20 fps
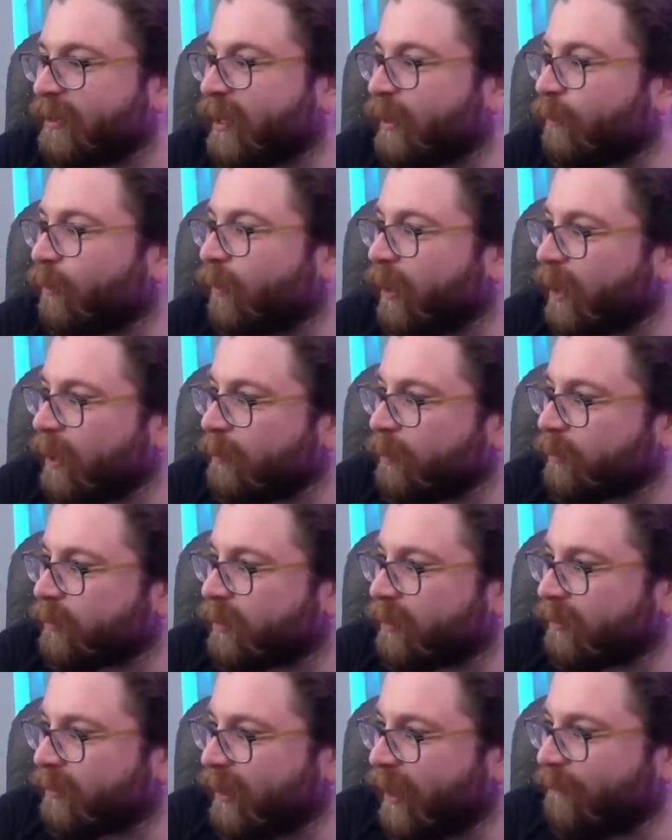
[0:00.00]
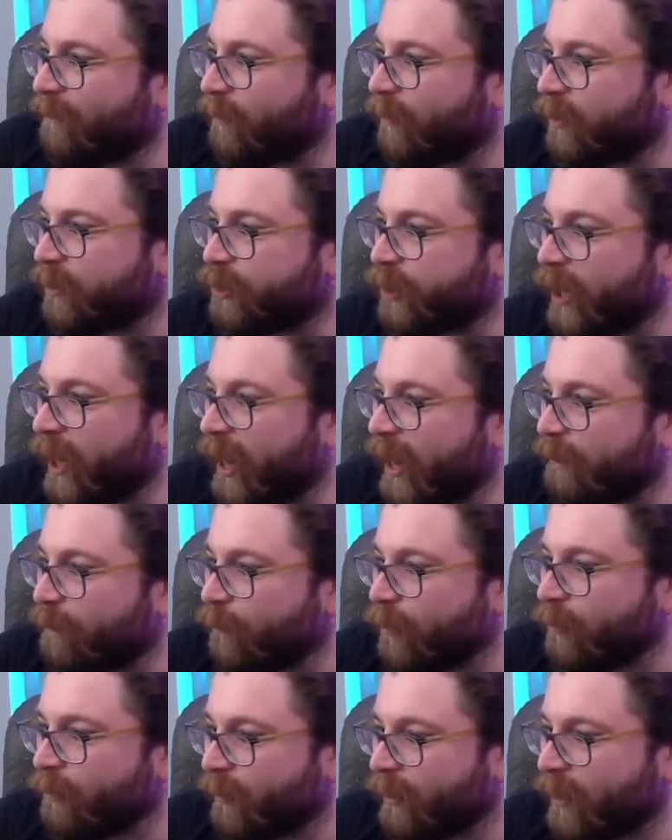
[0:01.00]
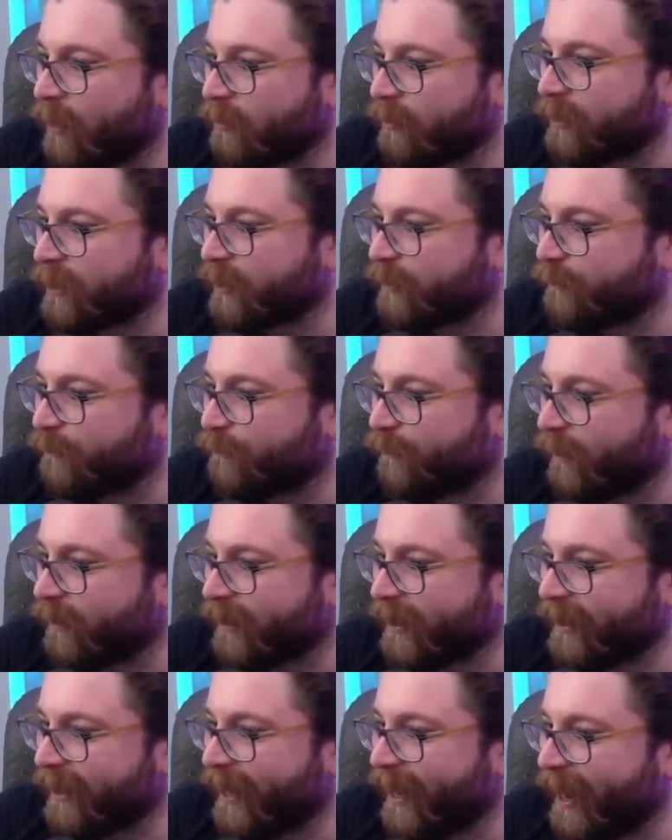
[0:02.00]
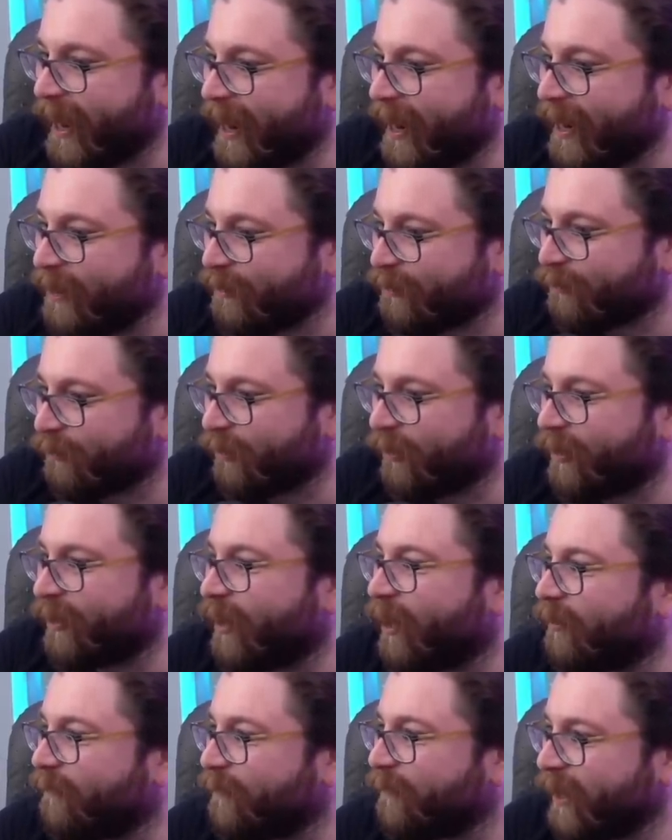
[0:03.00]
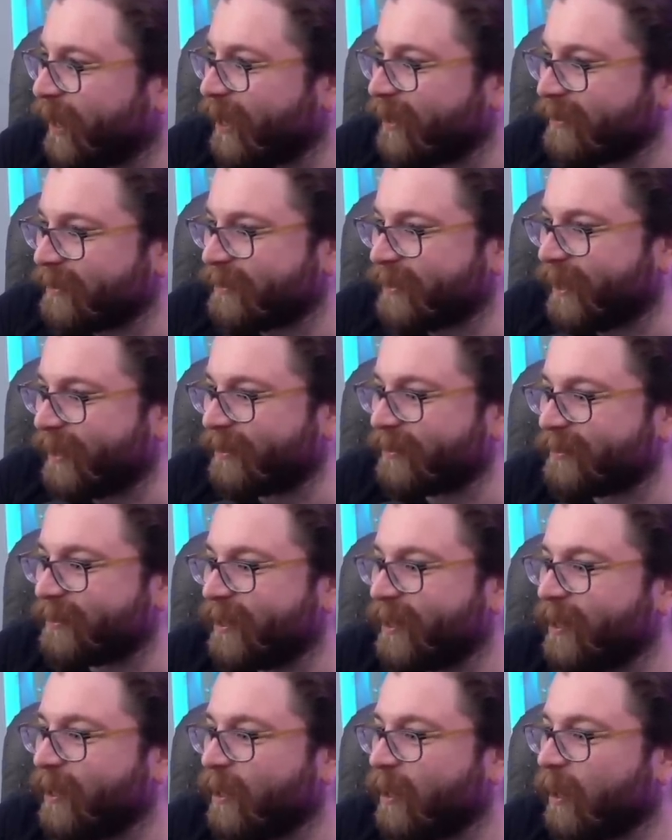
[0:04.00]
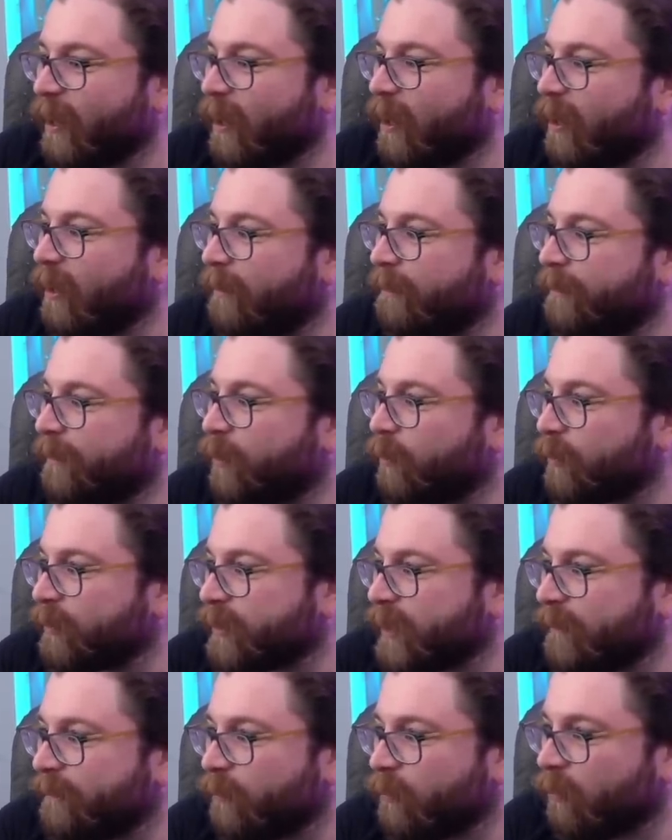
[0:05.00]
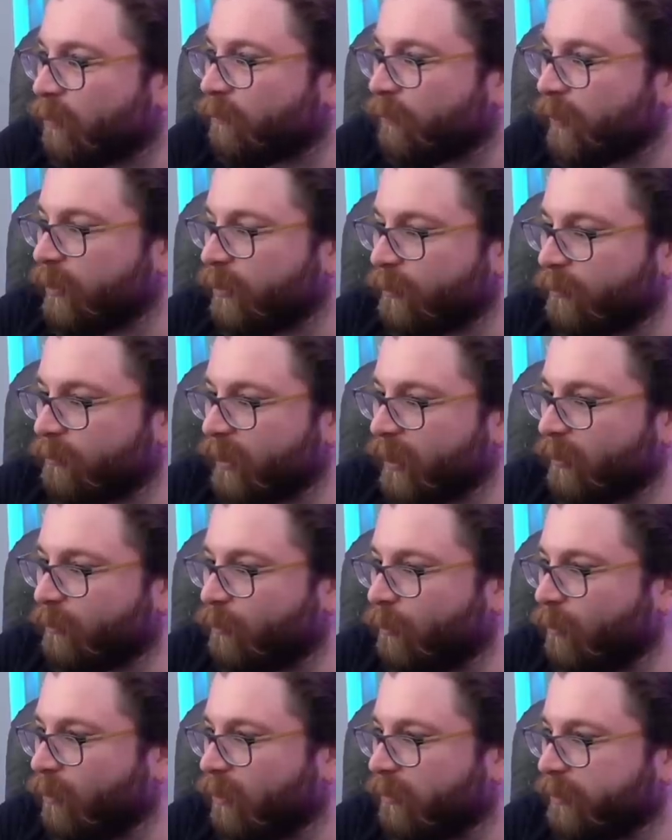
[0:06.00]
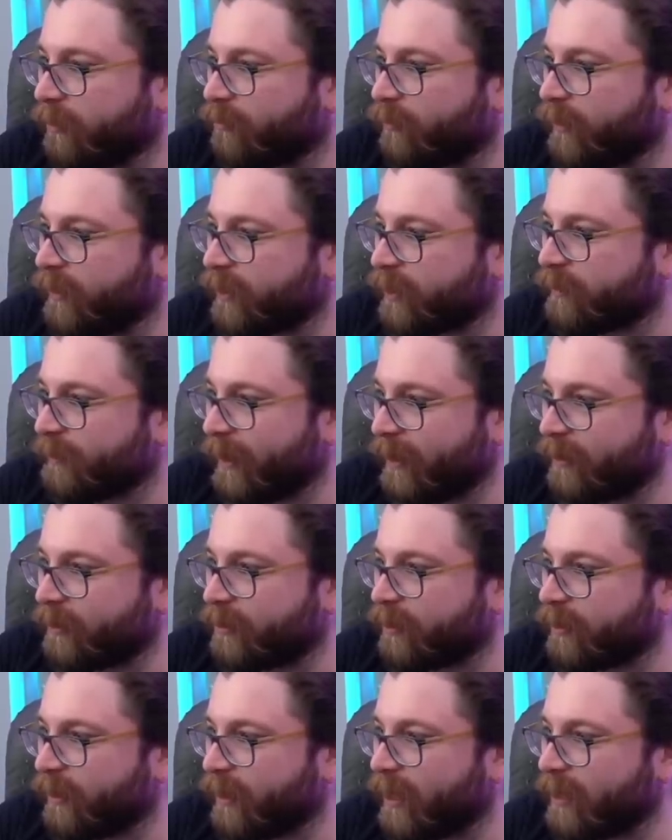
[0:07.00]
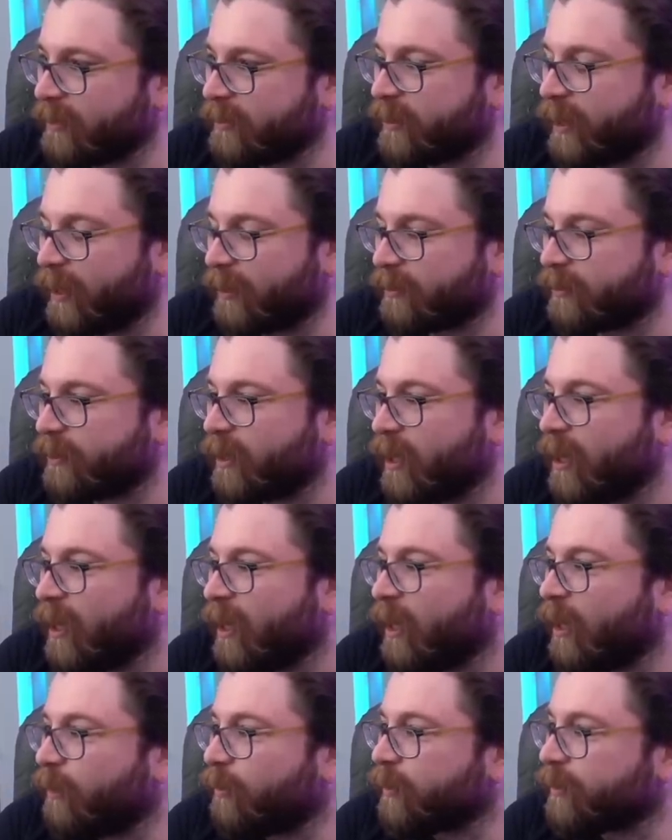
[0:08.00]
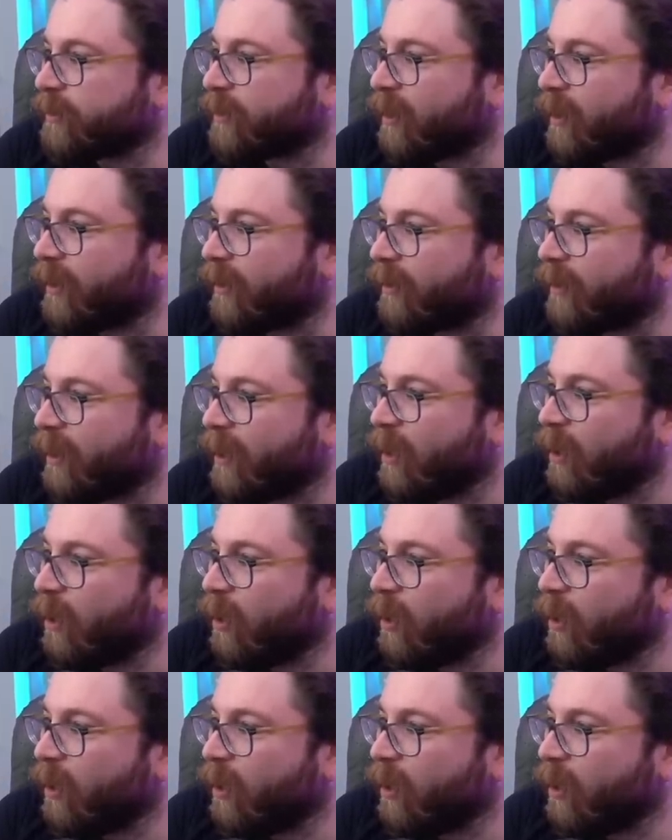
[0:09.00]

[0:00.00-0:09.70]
they were able to leverage everyone else's fucking hatred of the Aztecs. There was never a real like war between the Spanish and the Aztecs. It was like